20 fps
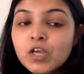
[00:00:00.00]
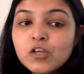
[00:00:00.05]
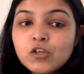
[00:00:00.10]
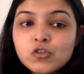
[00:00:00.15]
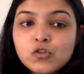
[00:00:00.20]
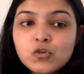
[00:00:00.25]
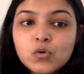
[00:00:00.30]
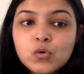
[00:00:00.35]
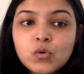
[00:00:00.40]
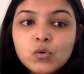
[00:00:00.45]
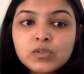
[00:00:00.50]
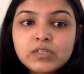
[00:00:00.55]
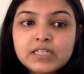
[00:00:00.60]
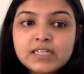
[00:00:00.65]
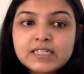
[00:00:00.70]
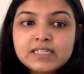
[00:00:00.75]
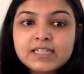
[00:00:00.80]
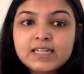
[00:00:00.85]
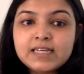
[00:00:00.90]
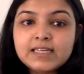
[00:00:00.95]
So
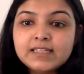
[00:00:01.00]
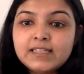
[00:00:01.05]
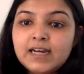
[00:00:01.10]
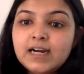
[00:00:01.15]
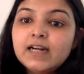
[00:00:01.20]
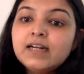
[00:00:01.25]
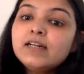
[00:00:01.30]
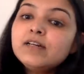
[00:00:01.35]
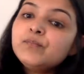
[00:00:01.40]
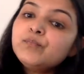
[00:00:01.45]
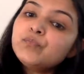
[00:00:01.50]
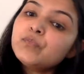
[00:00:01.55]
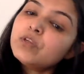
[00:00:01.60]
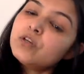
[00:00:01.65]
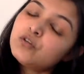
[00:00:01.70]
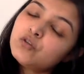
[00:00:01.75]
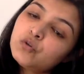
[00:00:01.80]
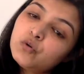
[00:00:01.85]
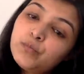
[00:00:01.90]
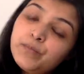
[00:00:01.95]
things like that.
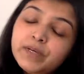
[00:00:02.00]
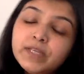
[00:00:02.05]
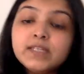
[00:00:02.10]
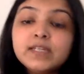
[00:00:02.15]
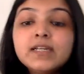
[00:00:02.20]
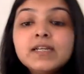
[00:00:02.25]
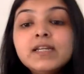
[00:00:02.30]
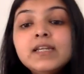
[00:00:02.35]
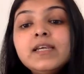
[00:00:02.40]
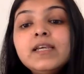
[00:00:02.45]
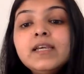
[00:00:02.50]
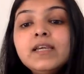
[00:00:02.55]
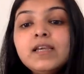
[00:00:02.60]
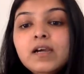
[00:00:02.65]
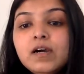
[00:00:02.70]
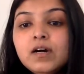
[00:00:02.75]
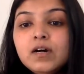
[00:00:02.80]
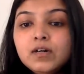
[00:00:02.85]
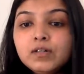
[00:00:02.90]
So basically,